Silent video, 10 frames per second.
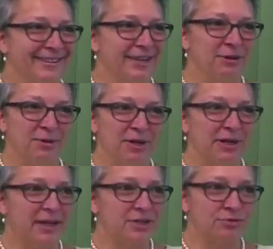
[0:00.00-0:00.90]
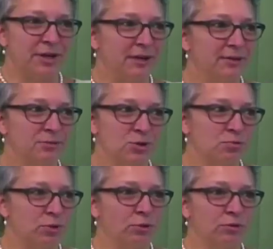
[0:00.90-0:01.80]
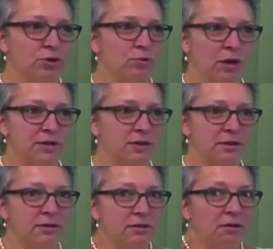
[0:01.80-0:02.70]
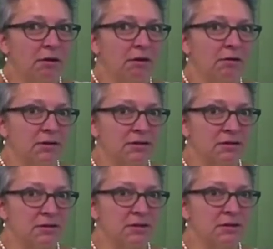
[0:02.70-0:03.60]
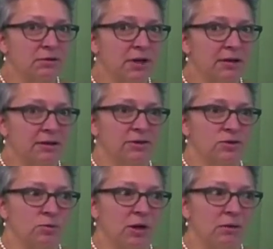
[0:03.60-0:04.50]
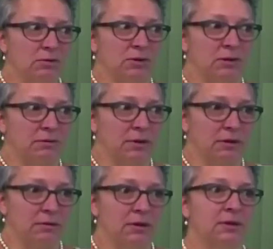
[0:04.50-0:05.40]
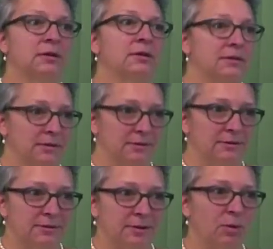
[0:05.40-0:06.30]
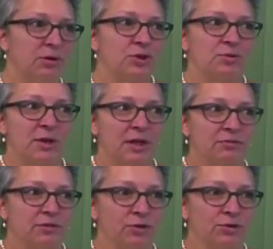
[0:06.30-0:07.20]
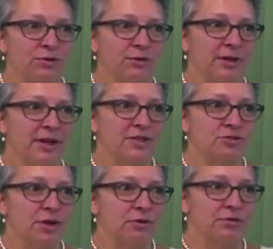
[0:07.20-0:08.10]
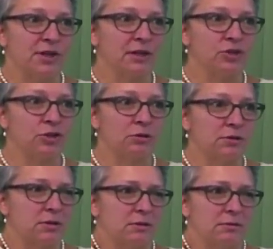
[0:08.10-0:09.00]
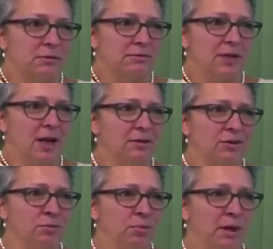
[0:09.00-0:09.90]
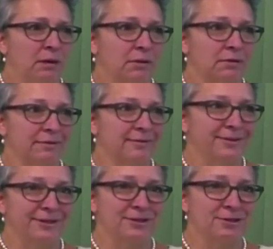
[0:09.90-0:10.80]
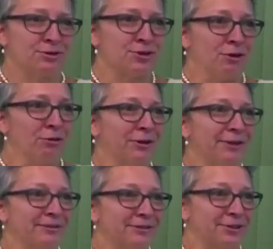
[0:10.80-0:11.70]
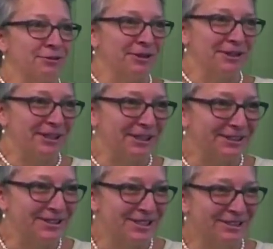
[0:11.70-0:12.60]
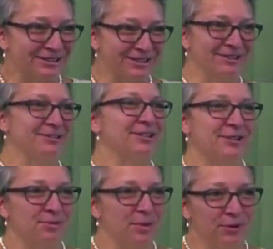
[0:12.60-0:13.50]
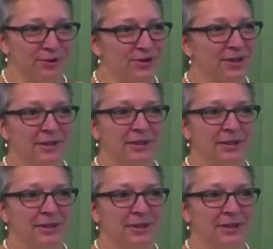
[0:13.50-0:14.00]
They only made x-ray and it was broken twice, and then they said, oh, is it dislocated as well? We don't know. They wanted to make a photo, an x-ray of the other shoulder. I said, you can't compare it. There is no shoulder joint in it, so it's only two bones.